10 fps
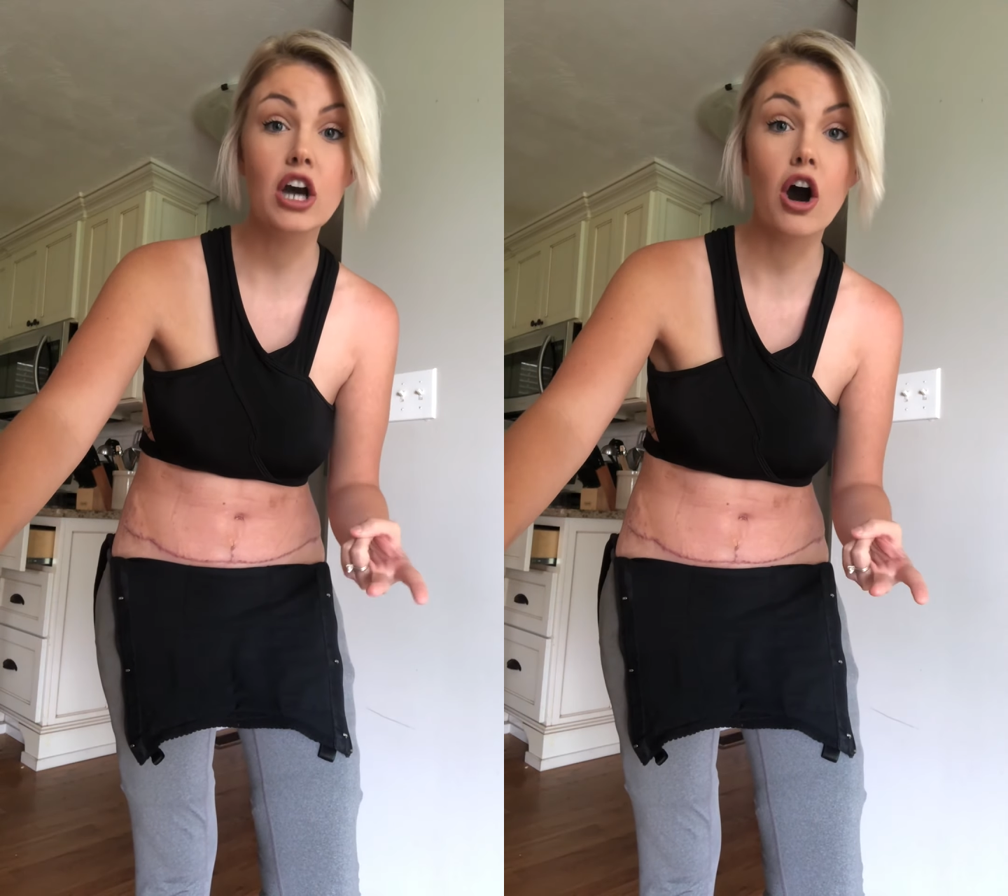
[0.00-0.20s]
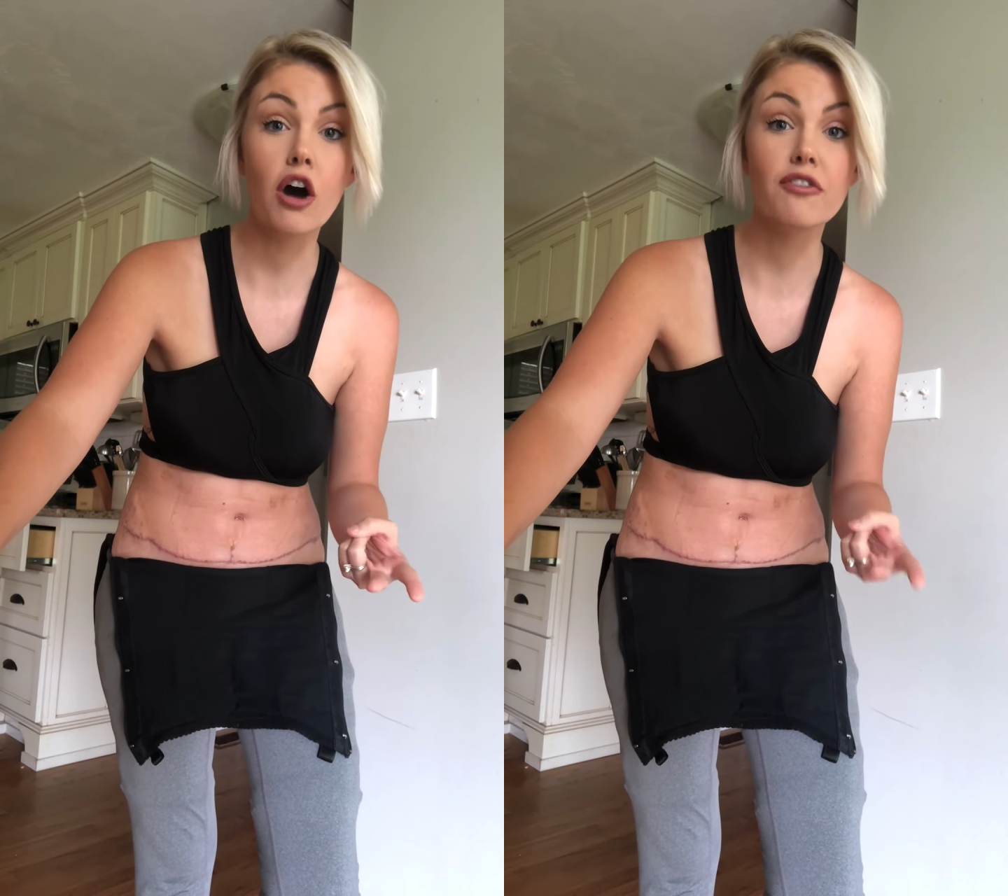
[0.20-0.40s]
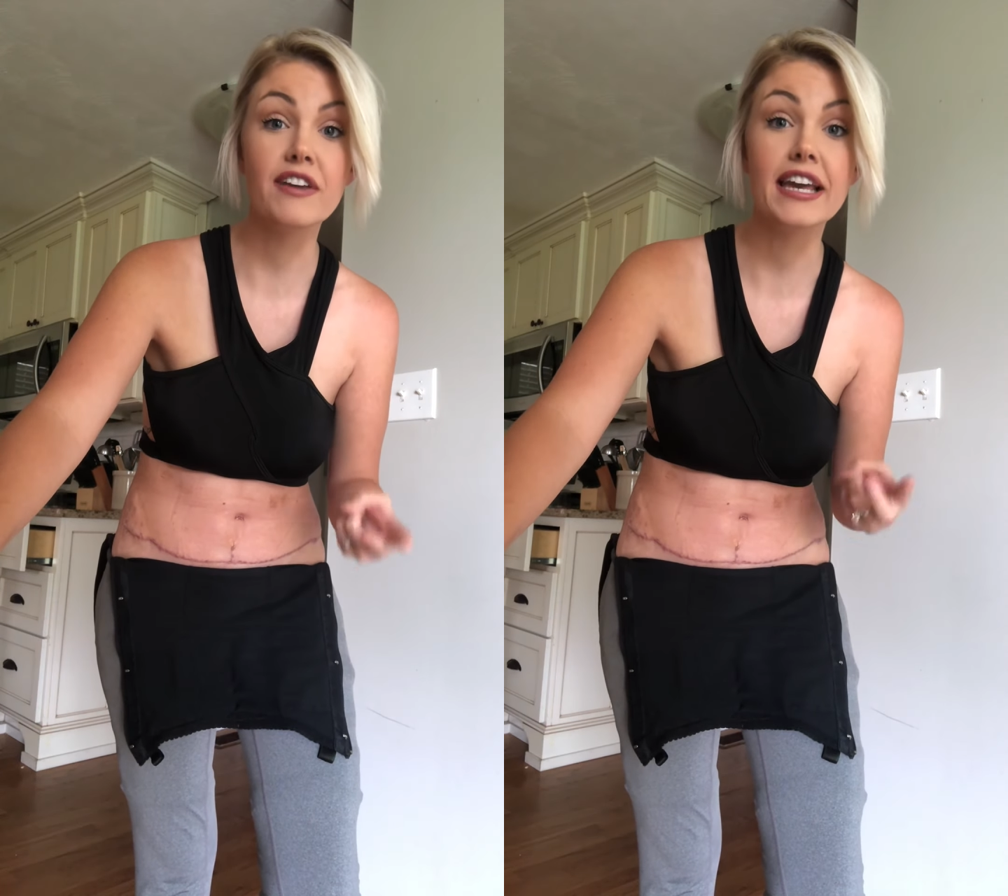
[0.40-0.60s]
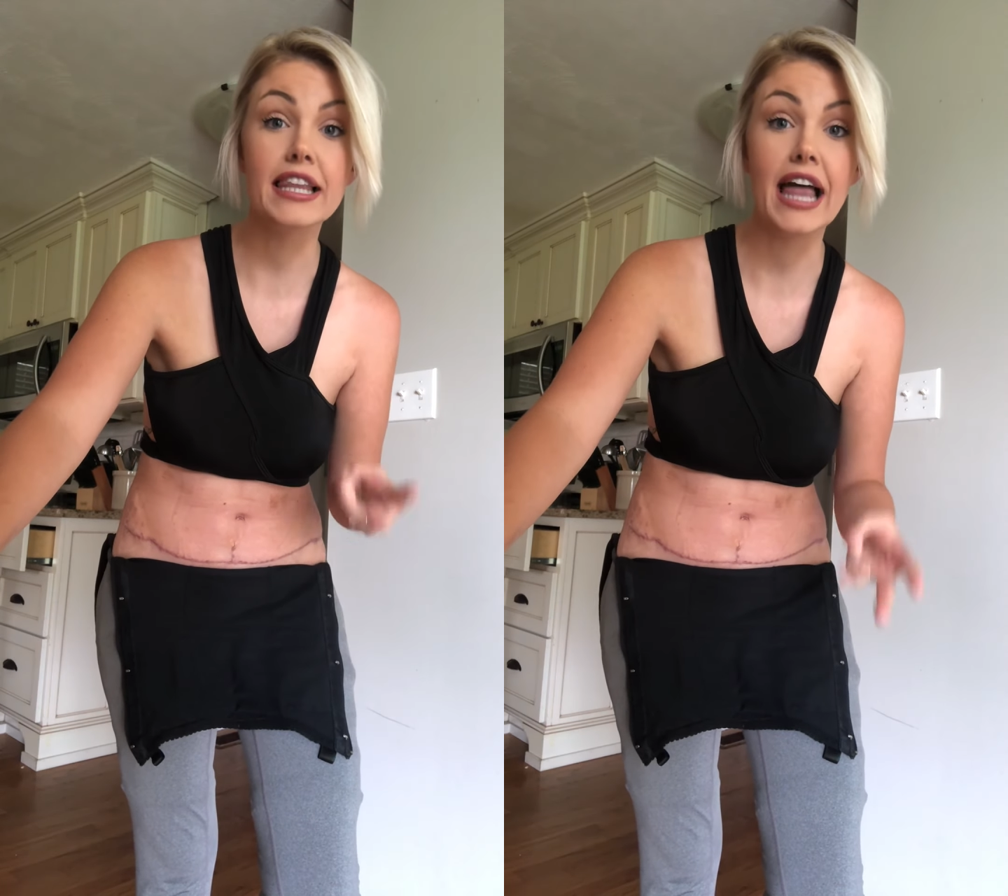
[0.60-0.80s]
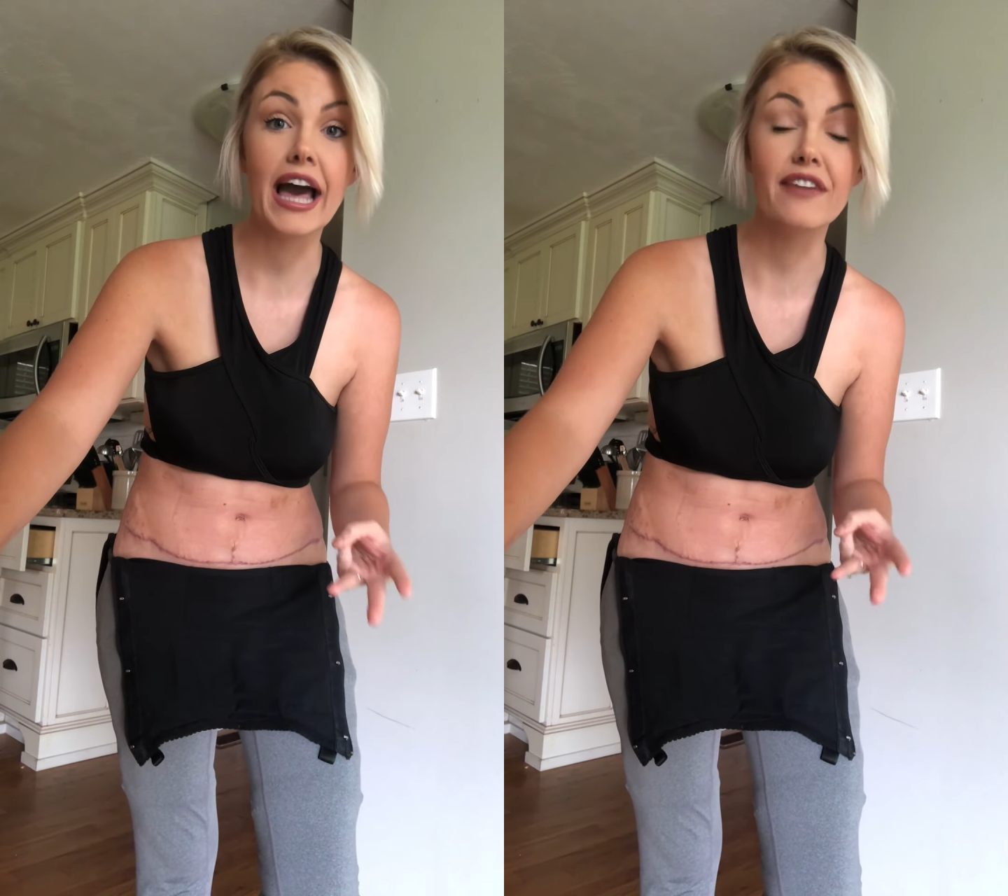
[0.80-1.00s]
coughing,
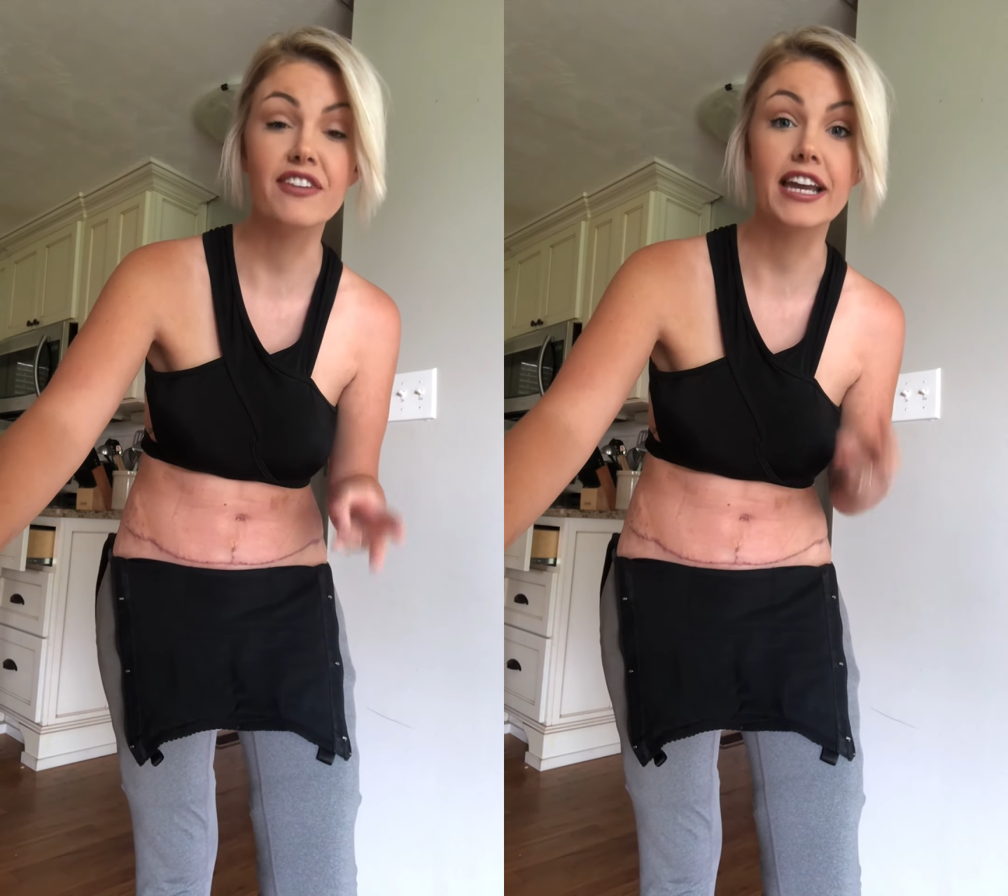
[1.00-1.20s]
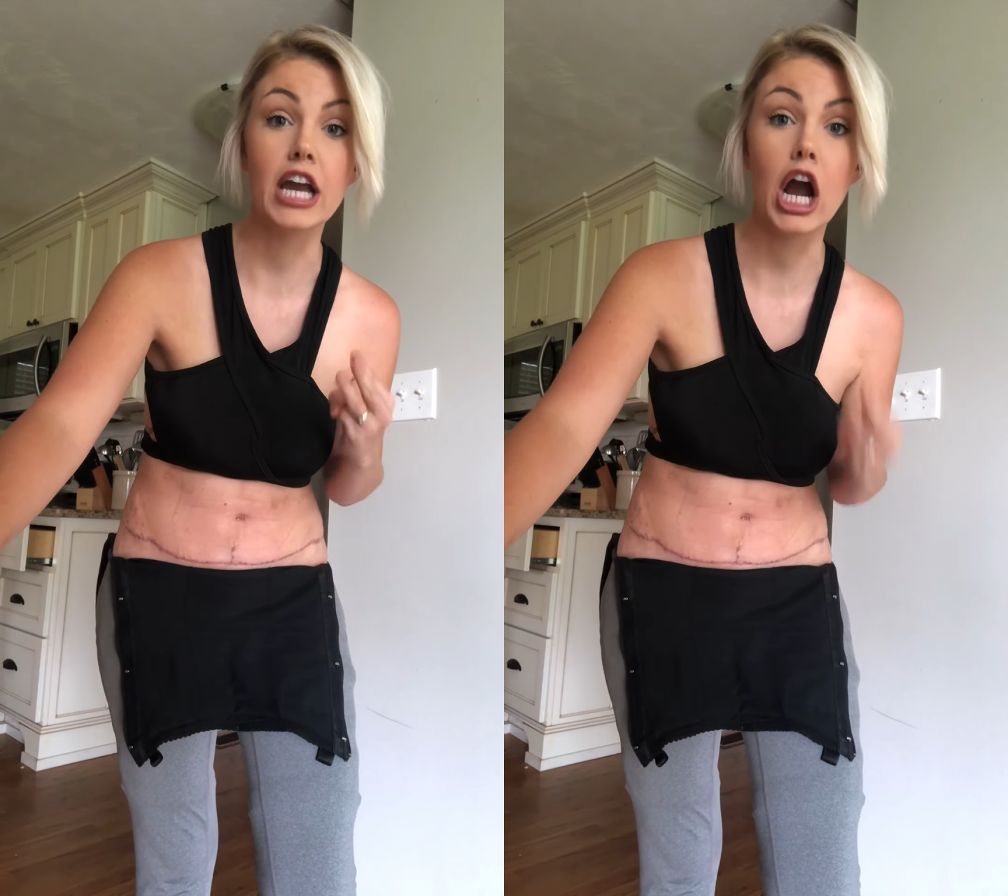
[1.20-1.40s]
laughing,